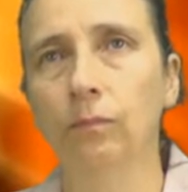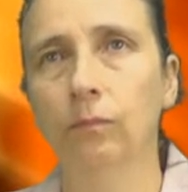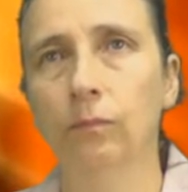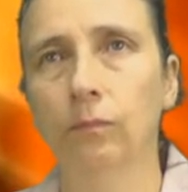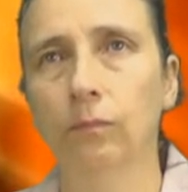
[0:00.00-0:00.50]

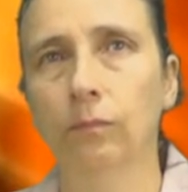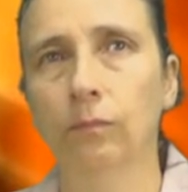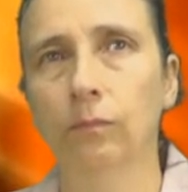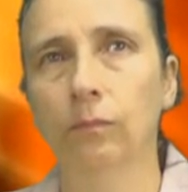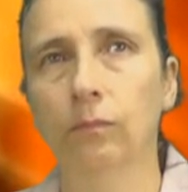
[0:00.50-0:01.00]

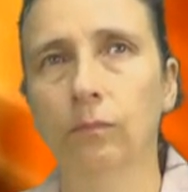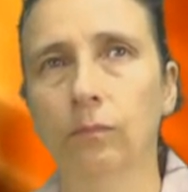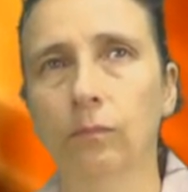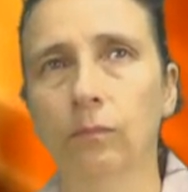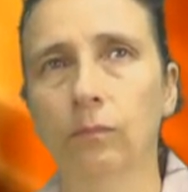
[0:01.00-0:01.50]

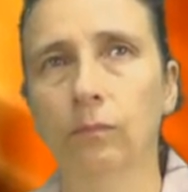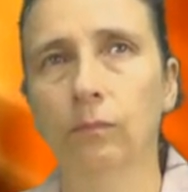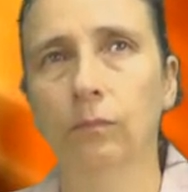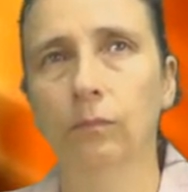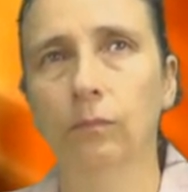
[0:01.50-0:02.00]

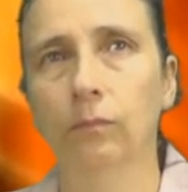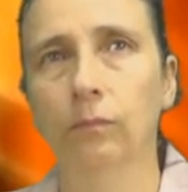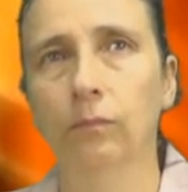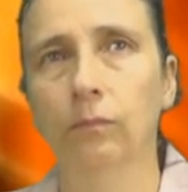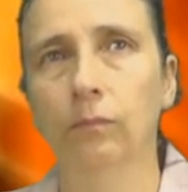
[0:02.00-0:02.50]

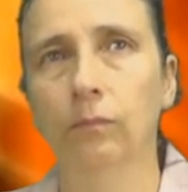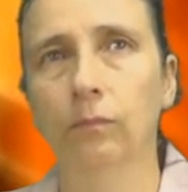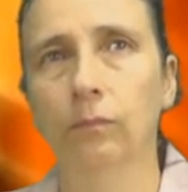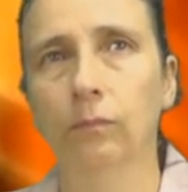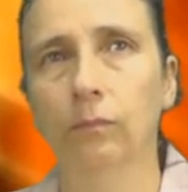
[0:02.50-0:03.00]

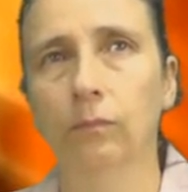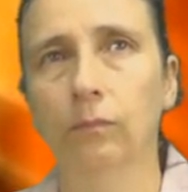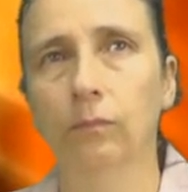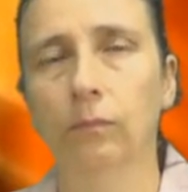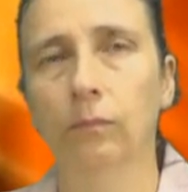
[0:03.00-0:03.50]

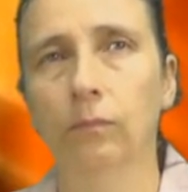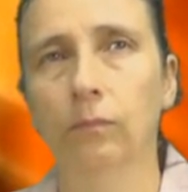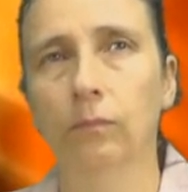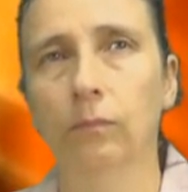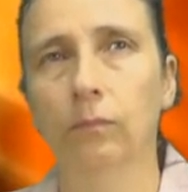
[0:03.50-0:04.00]

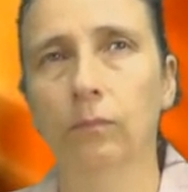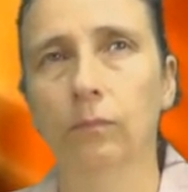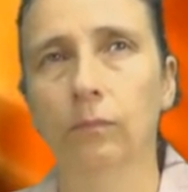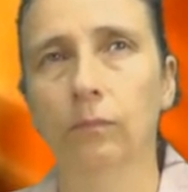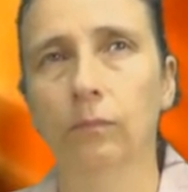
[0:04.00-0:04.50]

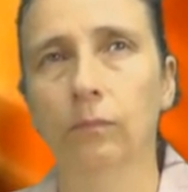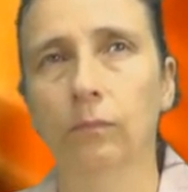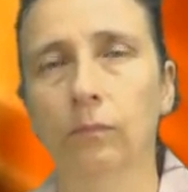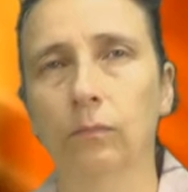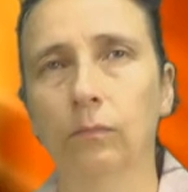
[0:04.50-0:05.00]

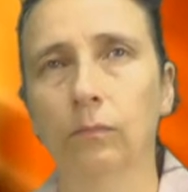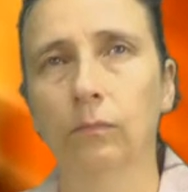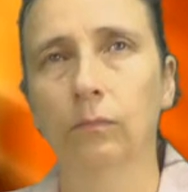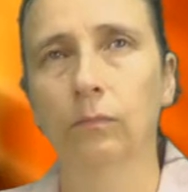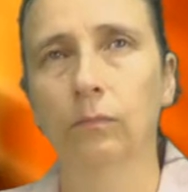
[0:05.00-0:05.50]

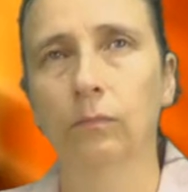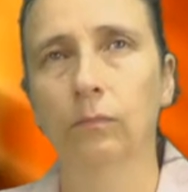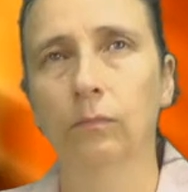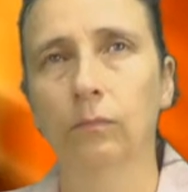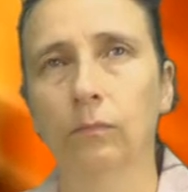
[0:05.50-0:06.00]

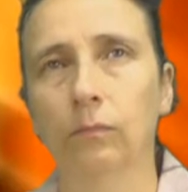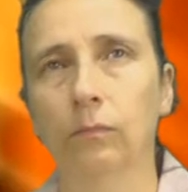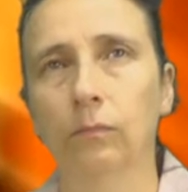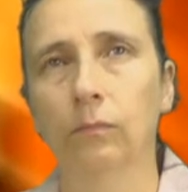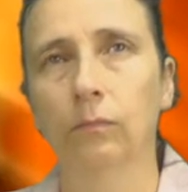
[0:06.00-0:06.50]

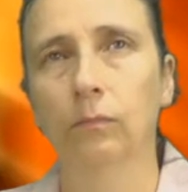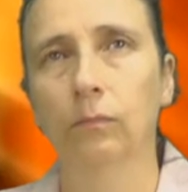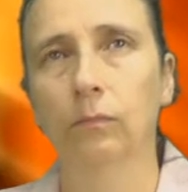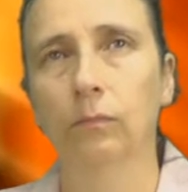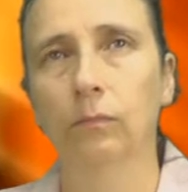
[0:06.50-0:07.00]
[no speech]